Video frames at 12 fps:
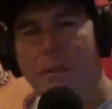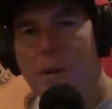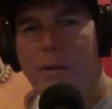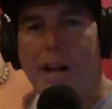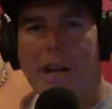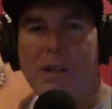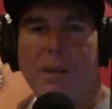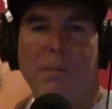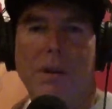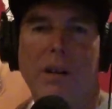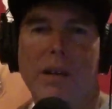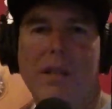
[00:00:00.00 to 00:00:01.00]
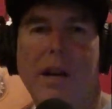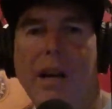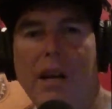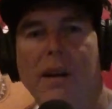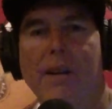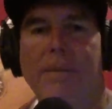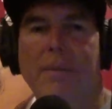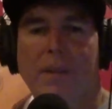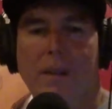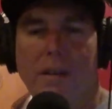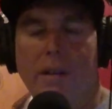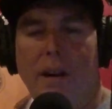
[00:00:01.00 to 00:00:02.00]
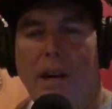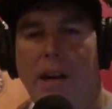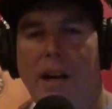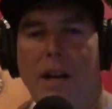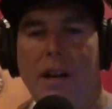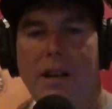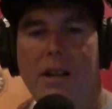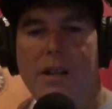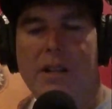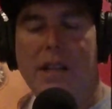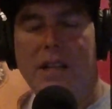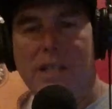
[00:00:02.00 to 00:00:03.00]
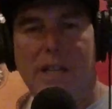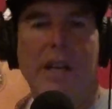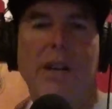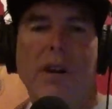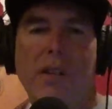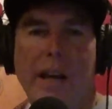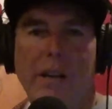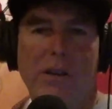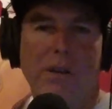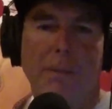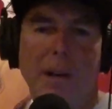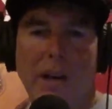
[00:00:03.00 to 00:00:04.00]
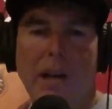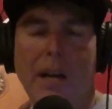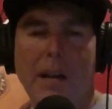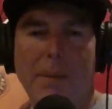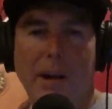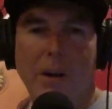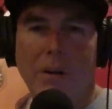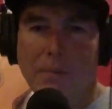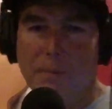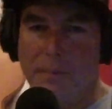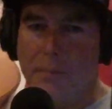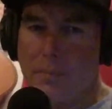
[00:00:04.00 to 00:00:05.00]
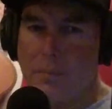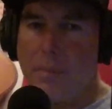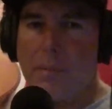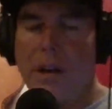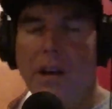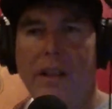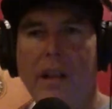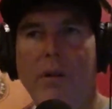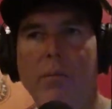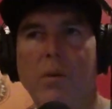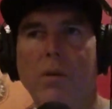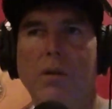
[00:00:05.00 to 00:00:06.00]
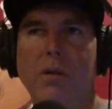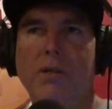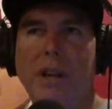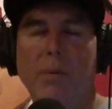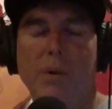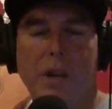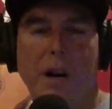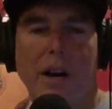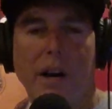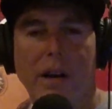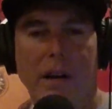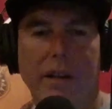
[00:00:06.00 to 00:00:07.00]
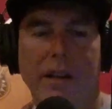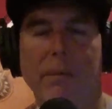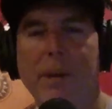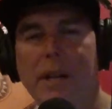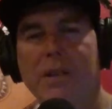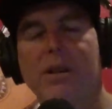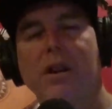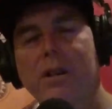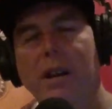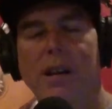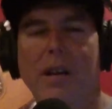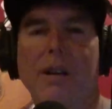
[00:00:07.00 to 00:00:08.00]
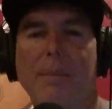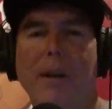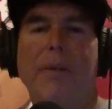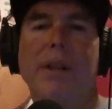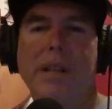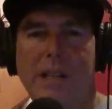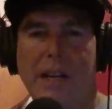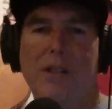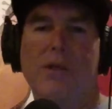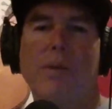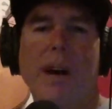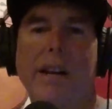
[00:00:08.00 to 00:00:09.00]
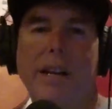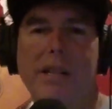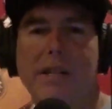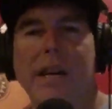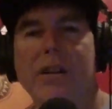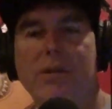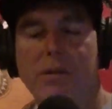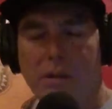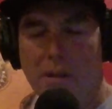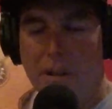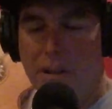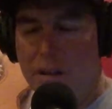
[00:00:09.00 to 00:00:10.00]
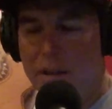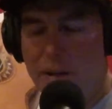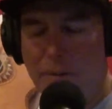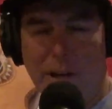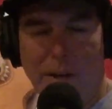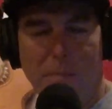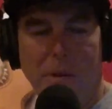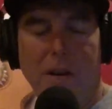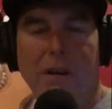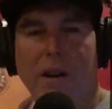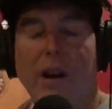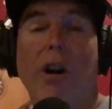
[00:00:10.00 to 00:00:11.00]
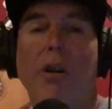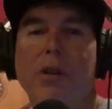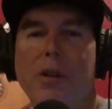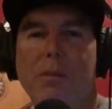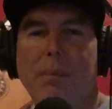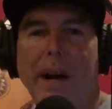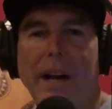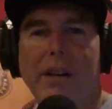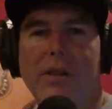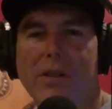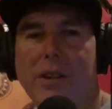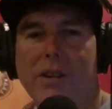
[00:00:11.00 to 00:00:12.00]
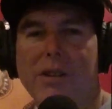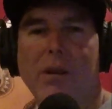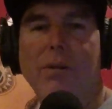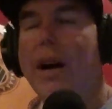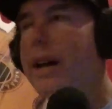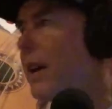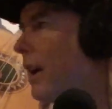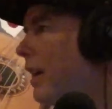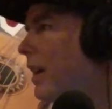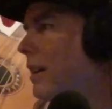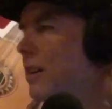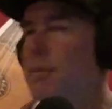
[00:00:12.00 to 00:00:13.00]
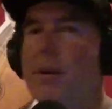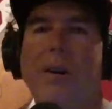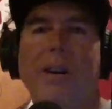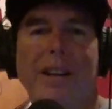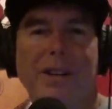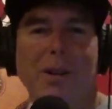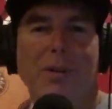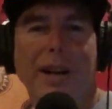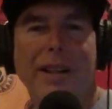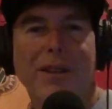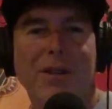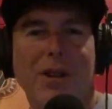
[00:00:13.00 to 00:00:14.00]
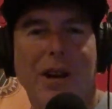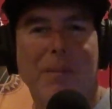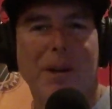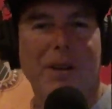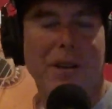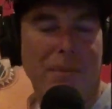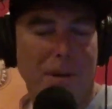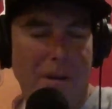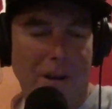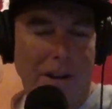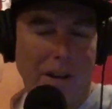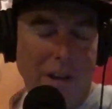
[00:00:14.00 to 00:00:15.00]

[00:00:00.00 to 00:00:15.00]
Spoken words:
we would actually put on the site, and then send all that to me in an email, and then we'll talk. Then we can start talking about the test riding schedule that we can put you on. All the new bikes you get to go ride. Kind of like tomorrow, I get to go ride the new Yamaha WR